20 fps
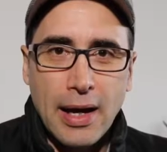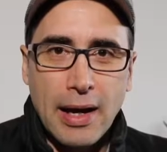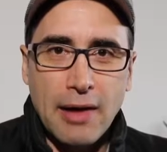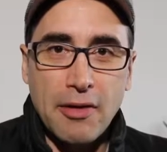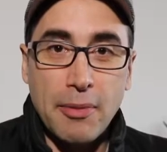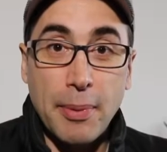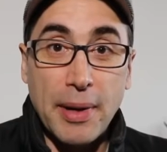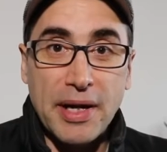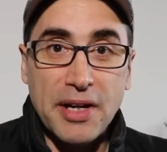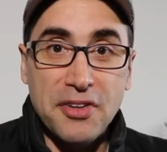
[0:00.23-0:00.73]

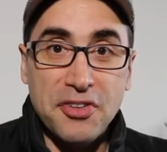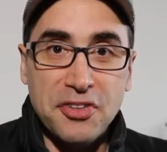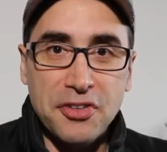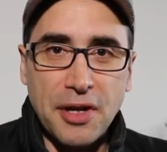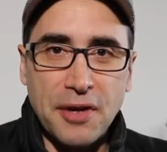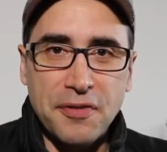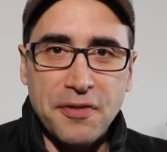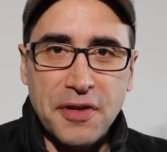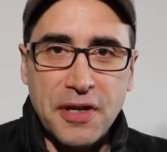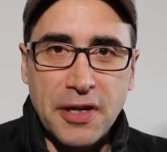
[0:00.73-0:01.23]
Everybody,
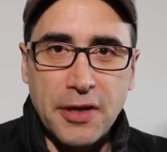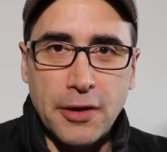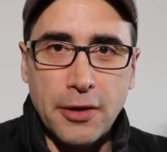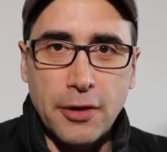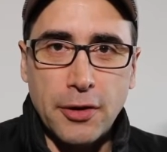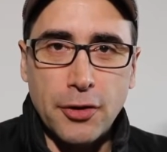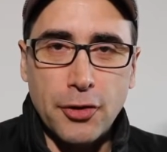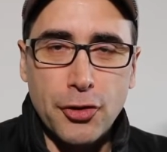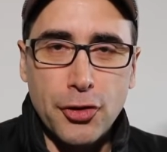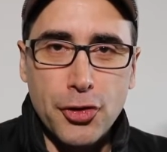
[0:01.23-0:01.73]
Steph
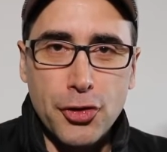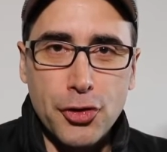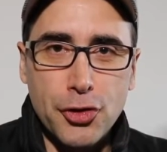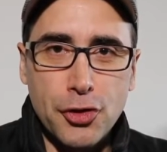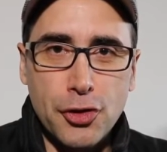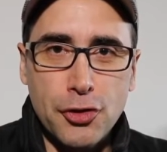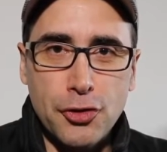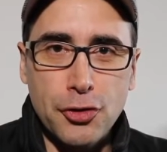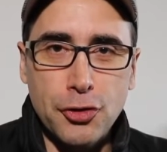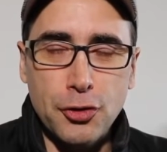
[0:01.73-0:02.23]
here.
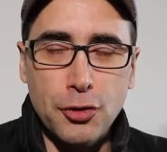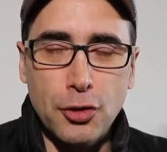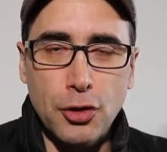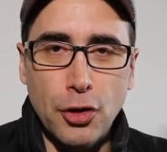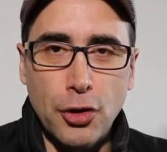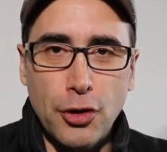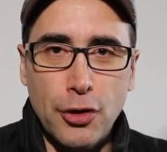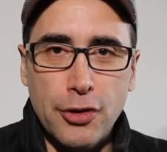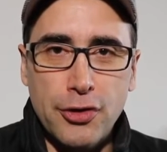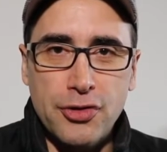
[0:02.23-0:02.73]
Should you
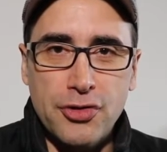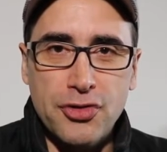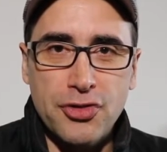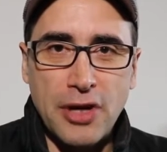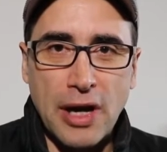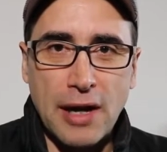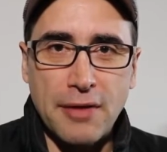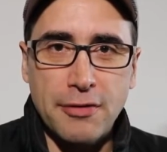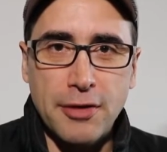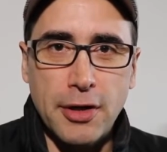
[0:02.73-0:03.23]
learn
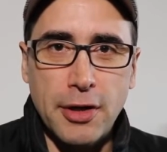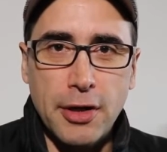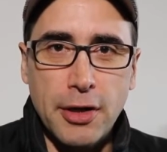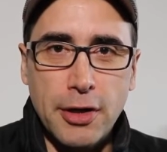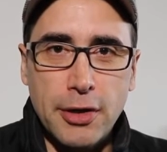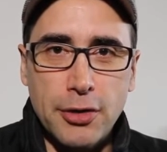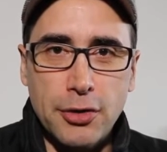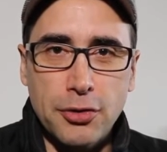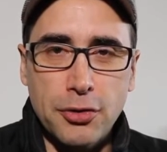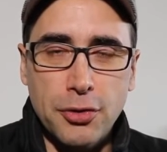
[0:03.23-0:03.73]
Java
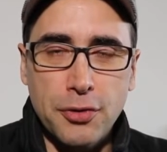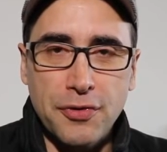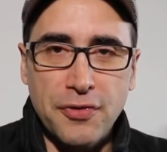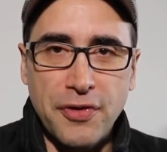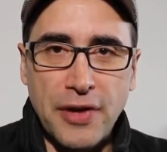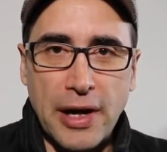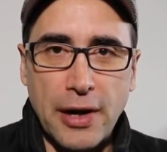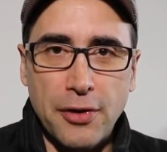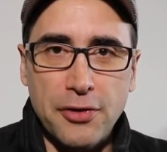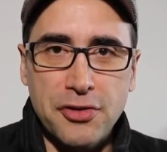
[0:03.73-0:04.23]
in
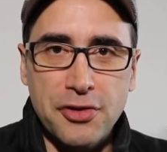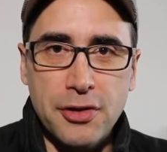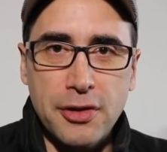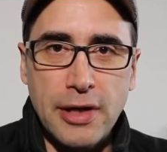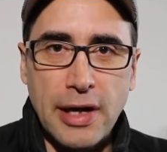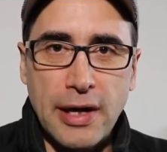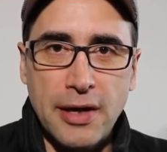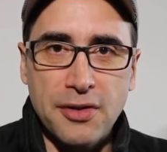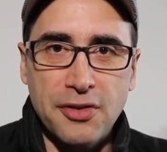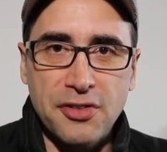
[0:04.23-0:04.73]

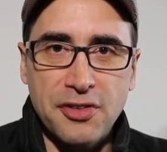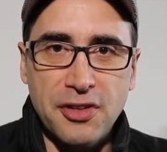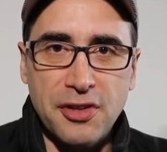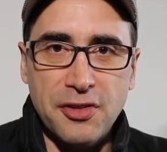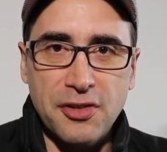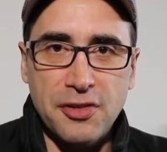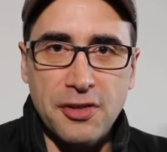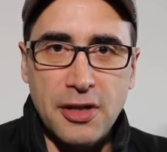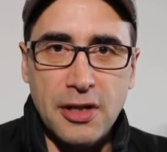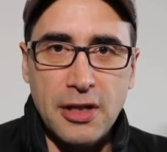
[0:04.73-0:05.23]

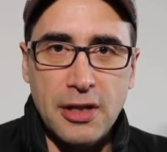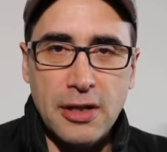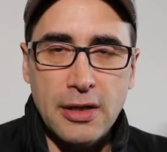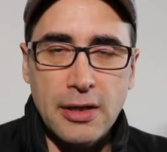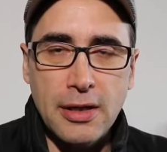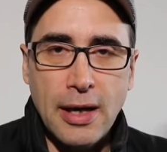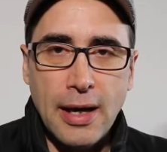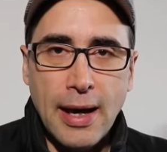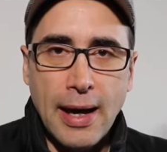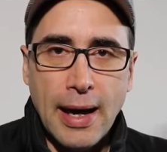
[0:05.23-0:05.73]

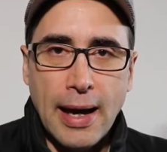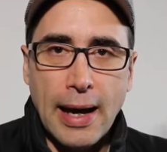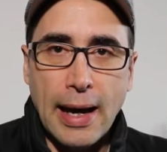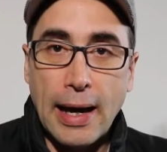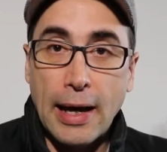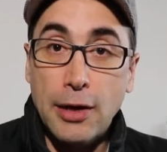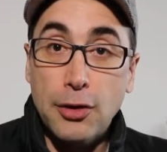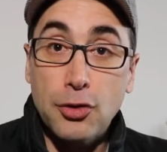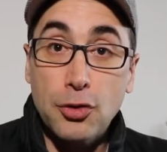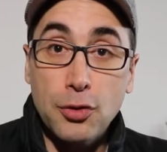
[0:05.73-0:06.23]
2016
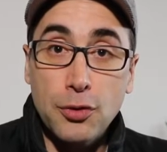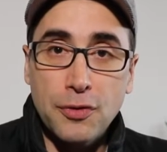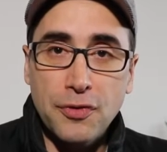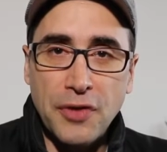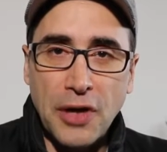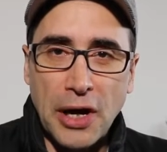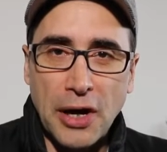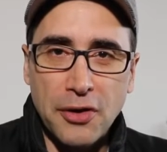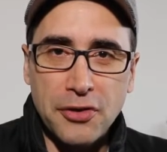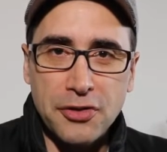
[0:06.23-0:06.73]
and
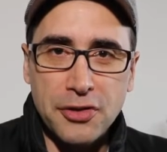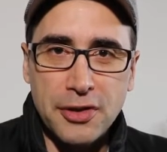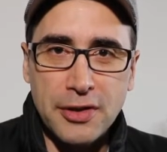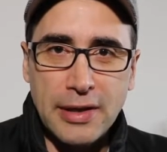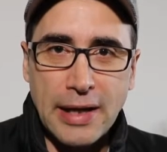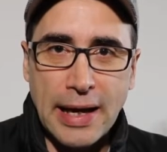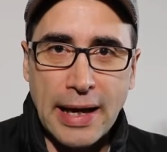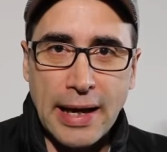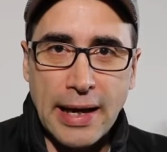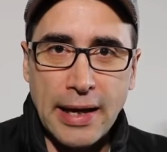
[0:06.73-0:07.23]

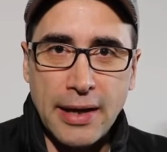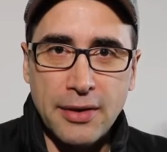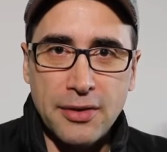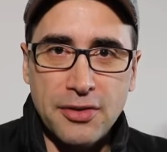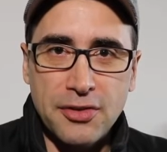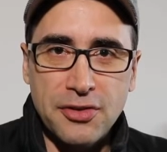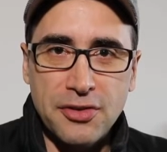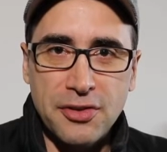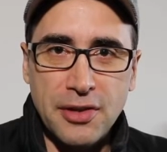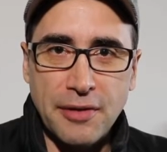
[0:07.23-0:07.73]

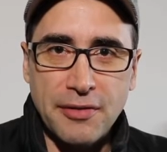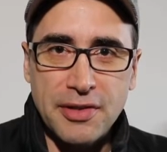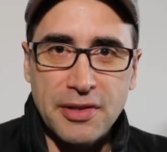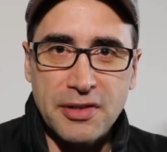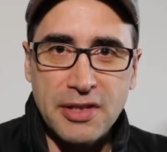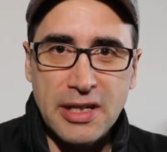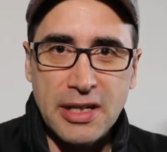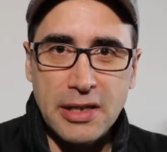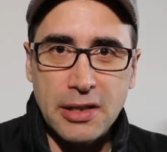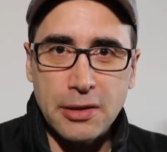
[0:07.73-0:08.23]

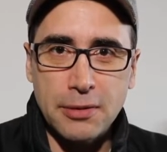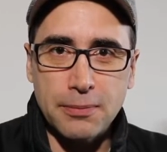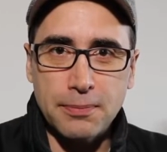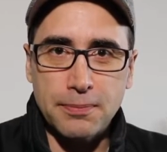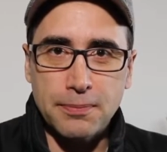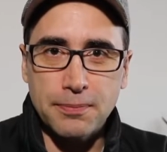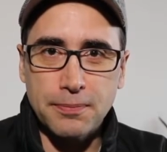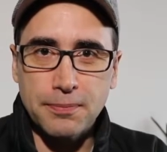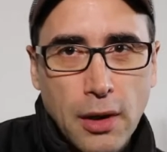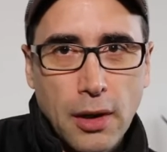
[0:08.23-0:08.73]
2017?
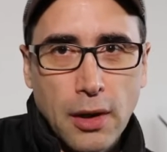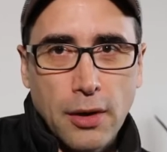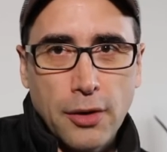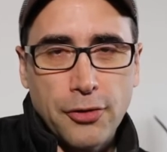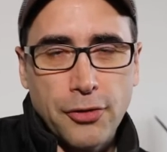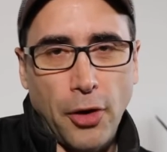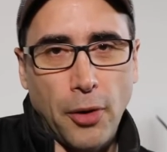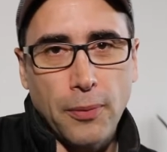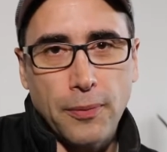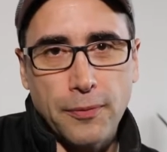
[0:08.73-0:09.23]

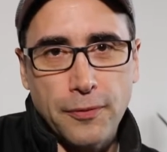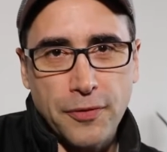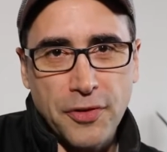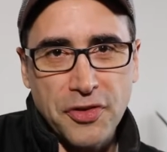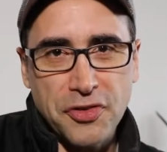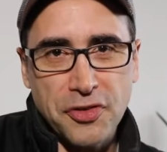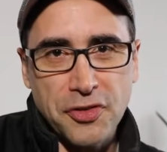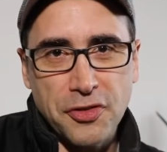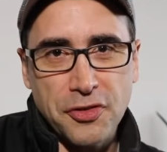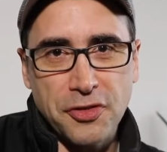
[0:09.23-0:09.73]
So
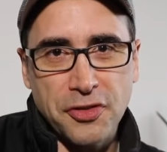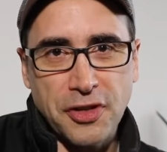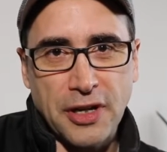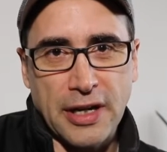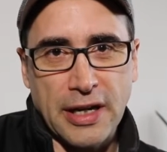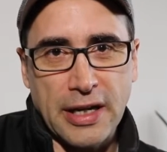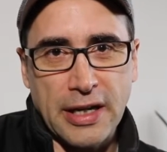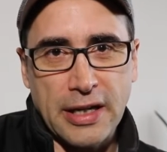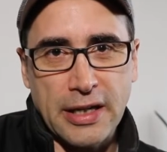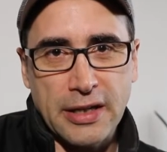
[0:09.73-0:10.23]
this is
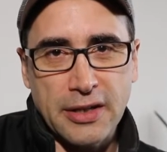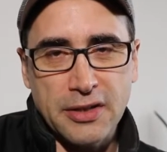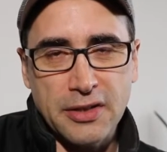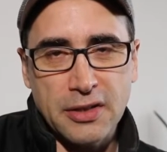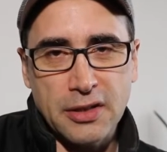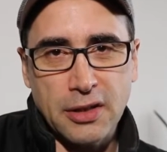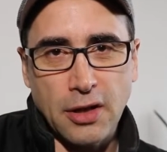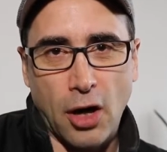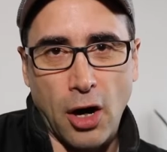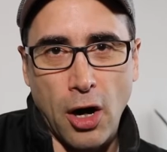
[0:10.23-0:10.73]

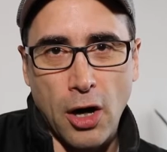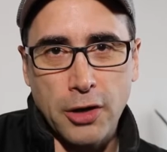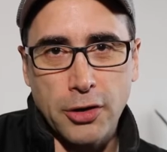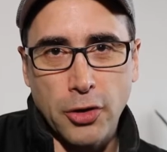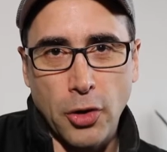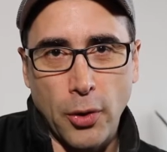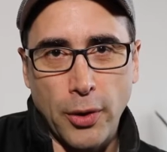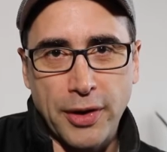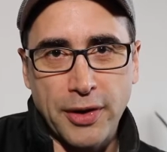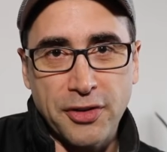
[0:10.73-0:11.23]
a
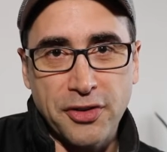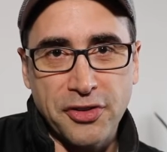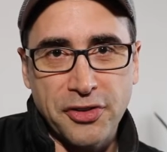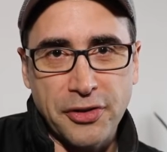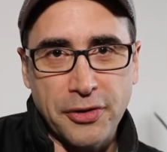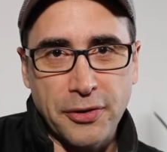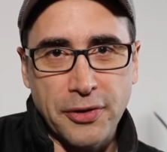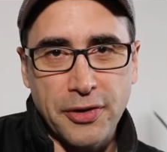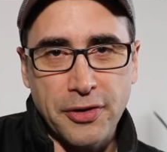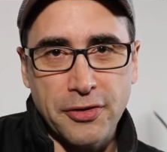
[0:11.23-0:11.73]
ongoing
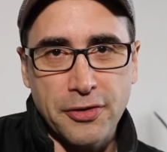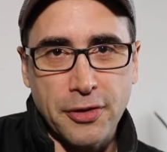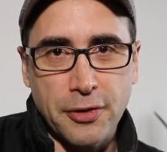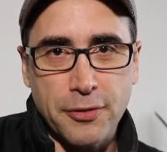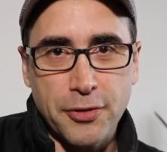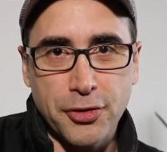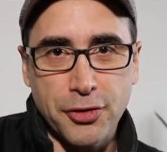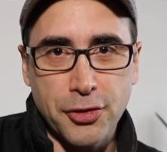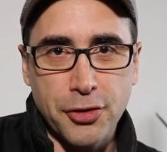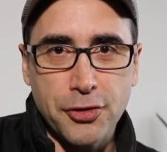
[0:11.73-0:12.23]
series of
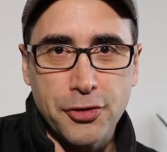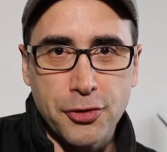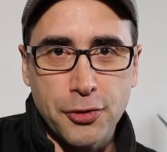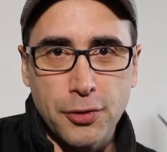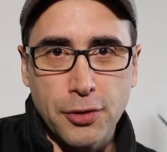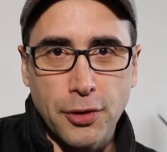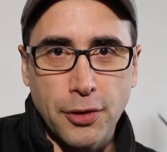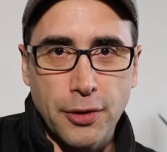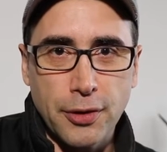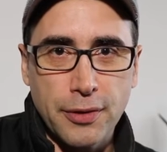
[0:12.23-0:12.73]
should you
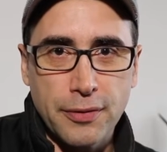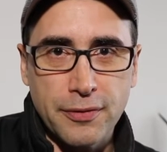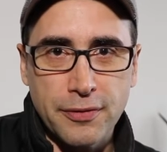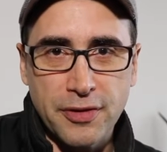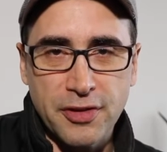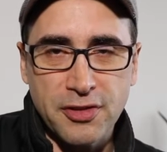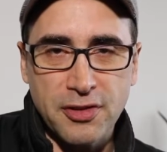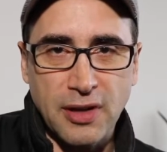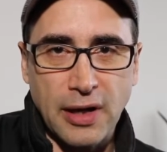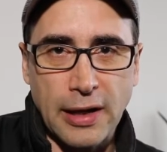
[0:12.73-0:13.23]
learn
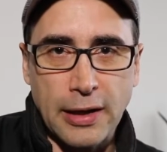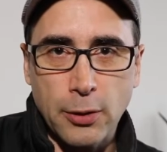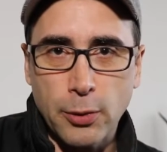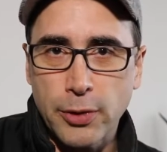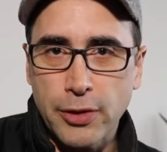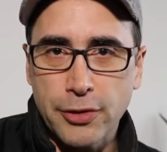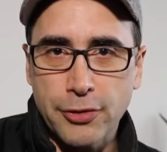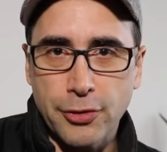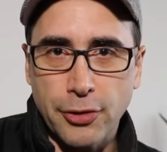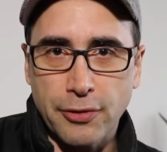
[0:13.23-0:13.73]
this
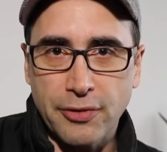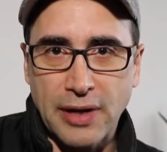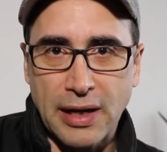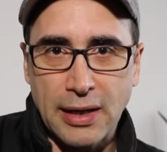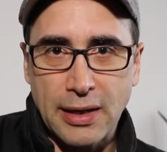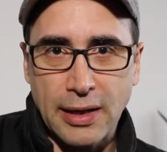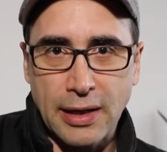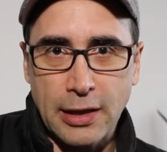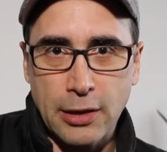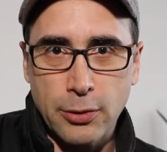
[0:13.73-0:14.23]
language or
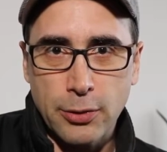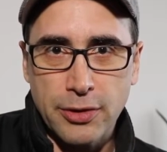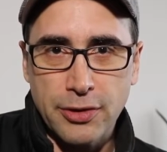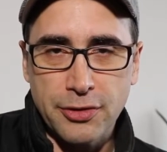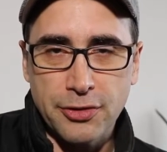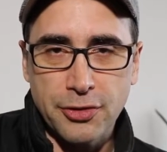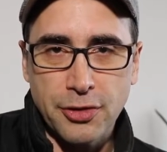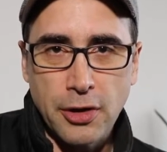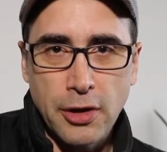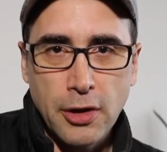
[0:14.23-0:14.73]
that
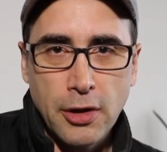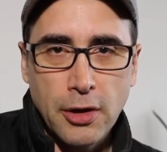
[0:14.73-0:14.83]
language.